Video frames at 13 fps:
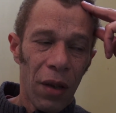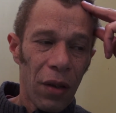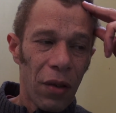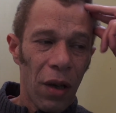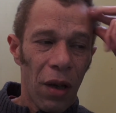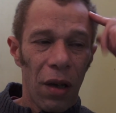
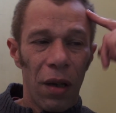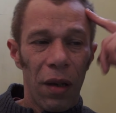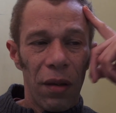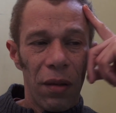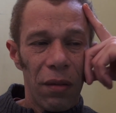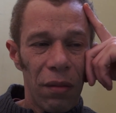
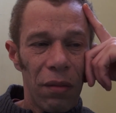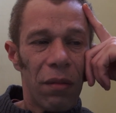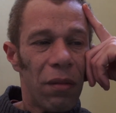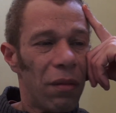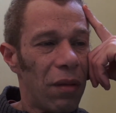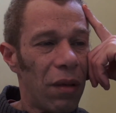So
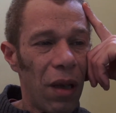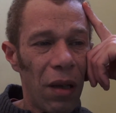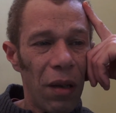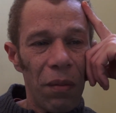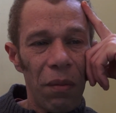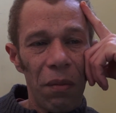
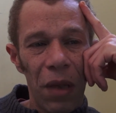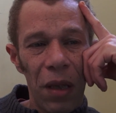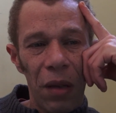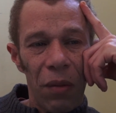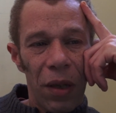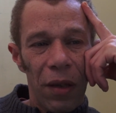in
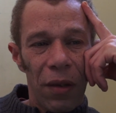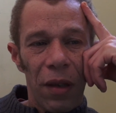many ways,